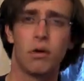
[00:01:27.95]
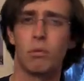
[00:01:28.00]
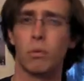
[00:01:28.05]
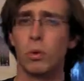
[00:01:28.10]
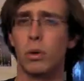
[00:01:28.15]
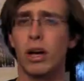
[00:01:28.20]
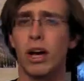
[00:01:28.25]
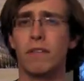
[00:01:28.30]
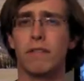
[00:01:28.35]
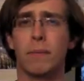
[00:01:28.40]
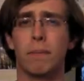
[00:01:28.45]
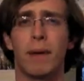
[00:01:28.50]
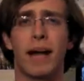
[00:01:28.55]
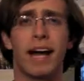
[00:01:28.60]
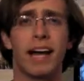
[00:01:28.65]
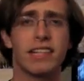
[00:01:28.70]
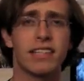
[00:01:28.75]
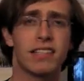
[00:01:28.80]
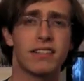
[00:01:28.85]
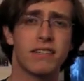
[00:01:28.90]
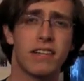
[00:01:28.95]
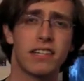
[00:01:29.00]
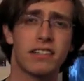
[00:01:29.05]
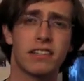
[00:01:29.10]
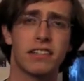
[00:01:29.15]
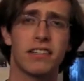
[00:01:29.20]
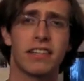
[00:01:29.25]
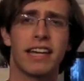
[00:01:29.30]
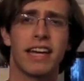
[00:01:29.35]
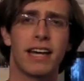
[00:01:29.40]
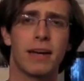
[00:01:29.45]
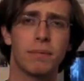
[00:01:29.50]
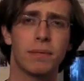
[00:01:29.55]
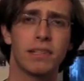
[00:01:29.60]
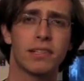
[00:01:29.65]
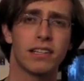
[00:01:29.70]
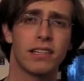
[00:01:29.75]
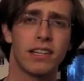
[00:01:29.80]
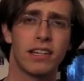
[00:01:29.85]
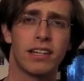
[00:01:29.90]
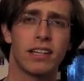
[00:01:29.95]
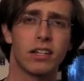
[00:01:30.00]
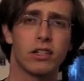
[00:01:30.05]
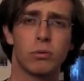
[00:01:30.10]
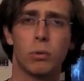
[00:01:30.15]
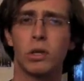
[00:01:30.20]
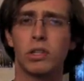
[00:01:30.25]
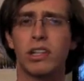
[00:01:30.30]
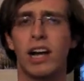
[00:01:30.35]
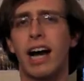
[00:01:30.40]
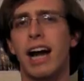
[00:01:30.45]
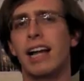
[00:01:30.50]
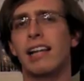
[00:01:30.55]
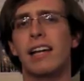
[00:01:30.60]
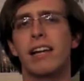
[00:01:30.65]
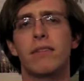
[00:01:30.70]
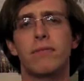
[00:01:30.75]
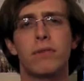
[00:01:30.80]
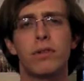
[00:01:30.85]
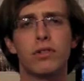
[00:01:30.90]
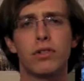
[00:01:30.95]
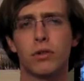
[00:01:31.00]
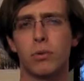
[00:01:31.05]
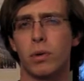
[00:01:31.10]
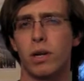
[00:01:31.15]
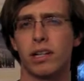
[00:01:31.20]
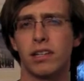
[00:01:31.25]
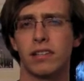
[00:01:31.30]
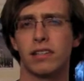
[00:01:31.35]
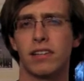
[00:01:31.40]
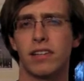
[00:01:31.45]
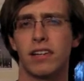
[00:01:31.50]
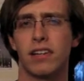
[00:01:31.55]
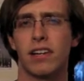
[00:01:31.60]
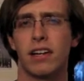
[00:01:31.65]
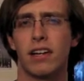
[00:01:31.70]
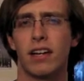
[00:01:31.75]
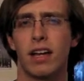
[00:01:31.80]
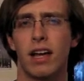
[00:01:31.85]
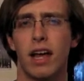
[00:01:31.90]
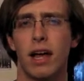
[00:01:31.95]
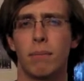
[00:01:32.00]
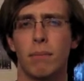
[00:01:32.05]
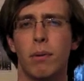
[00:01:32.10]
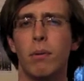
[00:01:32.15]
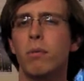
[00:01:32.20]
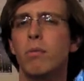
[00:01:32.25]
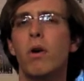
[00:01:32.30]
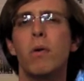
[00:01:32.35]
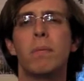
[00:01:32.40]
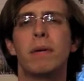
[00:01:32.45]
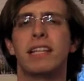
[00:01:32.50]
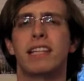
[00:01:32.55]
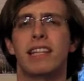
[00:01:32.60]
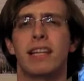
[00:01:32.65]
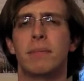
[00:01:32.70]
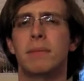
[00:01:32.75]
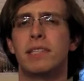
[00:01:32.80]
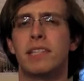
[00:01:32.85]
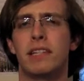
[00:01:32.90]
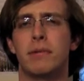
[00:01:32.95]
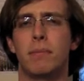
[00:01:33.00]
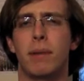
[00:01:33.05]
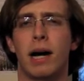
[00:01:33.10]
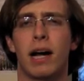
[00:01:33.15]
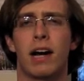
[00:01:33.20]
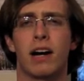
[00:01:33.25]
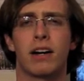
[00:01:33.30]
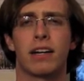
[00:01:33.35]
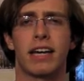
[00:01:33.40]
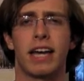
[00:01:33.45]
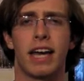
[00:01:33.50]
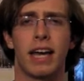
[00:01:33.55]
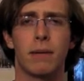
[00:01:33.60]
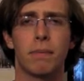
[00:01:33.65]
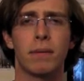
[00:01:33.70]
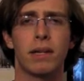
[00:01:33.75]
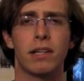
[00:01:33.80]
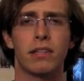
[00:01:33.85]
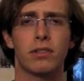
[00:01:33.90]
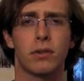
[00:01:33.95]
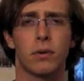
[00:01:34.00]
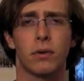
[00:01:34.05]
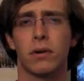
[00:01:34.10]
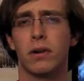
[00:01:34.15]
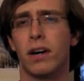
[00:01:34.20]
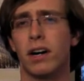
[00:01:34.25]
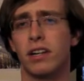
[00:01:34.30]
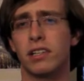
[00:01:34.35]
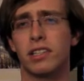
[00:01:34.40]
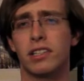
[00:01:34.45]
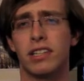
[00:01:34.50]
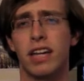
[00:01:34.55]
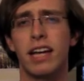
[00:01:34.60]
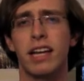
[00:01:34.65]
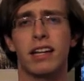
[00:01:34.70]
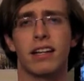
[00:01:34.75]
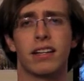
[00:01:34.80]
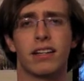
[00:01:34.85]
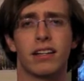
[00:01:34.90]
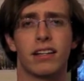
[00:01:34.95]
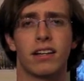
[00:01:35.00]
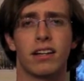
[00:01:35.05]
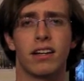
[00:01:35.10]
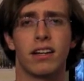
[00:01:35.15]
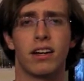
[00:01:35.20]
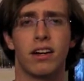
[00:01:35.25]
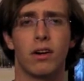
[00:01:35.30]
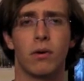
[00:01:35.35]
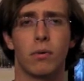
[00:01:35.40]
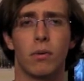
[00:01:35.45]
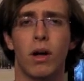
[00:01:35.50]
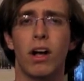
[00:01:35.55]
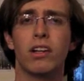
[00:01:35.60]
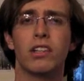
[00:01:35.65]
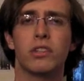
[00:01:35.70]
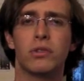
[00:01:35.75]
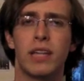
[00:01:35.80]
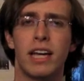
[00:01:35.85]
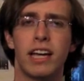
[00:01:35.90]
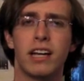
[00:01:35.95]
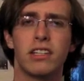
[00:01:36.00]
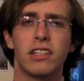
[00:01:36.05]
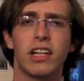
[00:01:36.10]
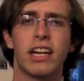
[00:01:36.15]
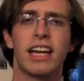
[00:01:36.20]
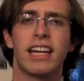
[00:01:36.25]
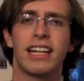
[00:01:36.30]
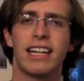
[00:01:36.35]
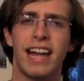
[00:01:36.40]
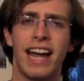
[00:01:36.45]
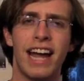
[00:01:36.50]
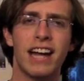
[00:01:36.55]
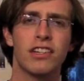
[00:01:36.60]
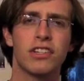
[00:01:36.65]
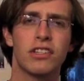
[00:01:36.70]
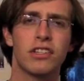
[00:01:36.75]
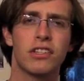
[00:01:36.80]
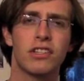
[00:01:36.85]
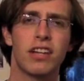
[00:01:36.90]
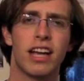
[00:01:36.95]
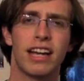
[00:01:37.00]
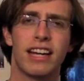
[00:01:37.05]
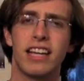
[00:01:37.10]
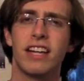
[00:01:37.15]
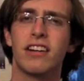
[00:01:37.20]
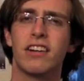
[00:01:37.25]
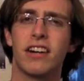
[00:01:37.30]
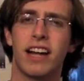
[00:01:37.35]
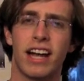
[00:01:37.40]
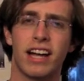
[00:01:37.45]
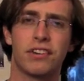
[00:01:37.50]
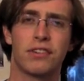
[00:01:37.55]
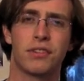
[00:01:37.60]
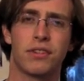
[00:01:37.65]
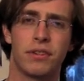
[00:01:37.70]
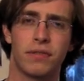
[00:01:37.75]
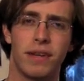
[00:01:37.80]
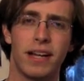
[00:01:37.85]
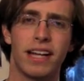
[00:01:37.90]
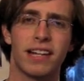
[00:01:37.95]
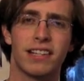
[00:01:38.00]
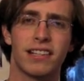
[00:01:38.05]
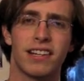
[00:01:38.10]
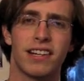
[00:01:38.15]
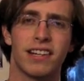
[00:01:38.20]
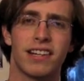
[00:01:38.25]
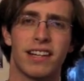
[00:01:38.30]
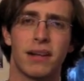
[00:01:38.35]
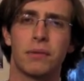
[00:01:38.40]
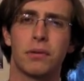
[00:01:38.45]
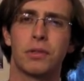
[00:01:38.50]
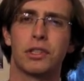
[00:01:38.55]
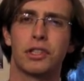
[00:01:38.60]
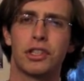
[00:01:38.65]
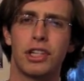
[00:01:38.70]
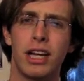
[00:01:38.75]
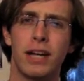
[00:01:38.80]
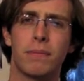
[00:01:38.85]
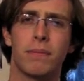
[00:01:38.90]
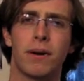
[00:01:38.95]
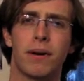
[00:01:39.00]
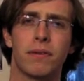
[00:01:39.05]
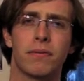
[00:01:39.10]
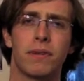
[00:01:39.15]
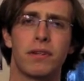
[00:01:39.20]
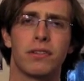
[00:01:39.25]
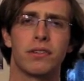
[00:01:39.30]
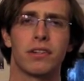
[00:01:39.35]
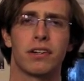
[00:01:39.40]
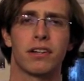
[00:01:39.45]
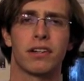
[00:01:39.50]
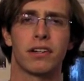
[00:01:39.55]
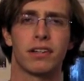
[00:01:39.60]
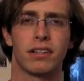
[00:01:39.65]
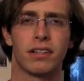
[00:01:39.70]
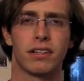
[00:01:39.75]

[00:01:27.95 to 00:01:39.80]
We'll cover past events on campus, as well as highlight future ones. But we won't be limited by our campus or our state. We'll also take a look at national and international events that will shape our future.